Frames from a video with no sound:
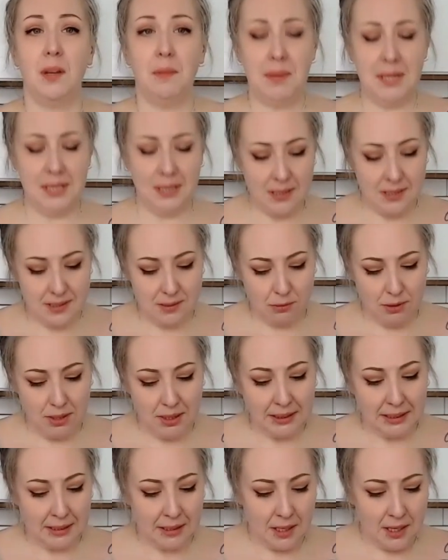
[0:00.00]
Because
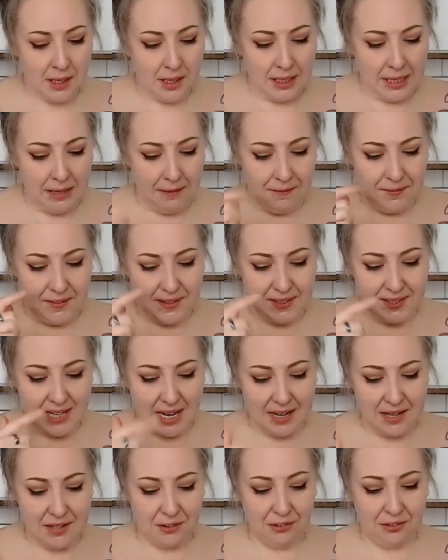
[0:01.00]
really, if the
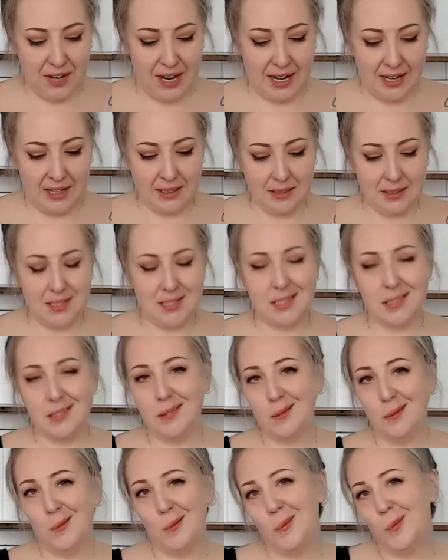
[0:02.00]
scent fades,
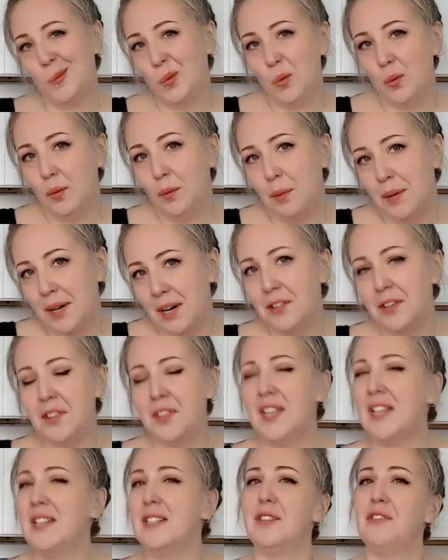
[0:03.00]
what other
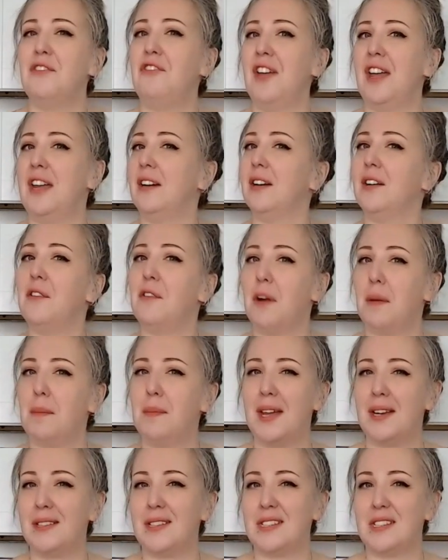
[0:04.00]
things have faded from
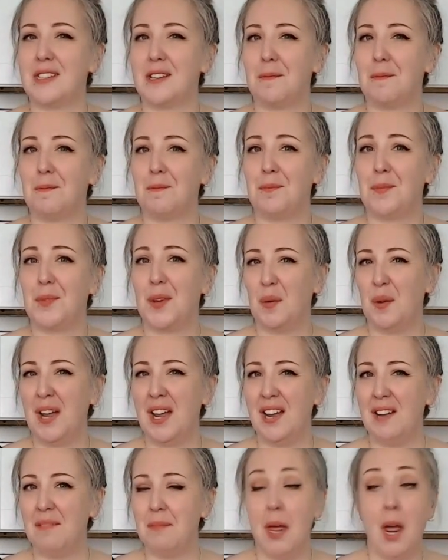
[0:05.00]
this?
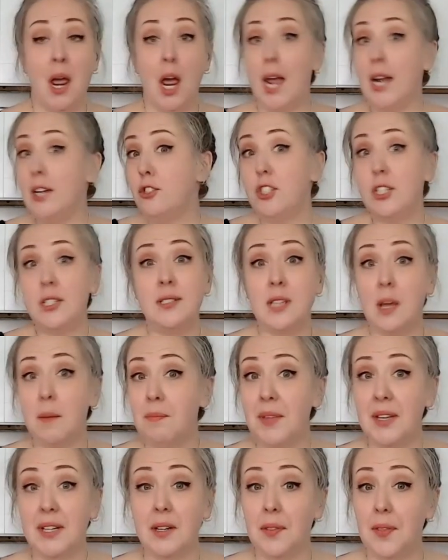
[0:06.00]
Okay? It's just
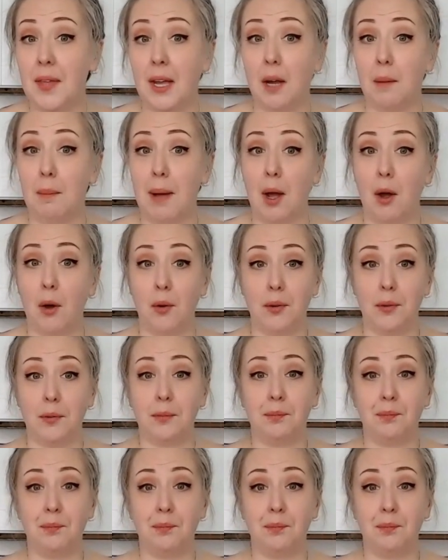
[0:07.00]
something to think about.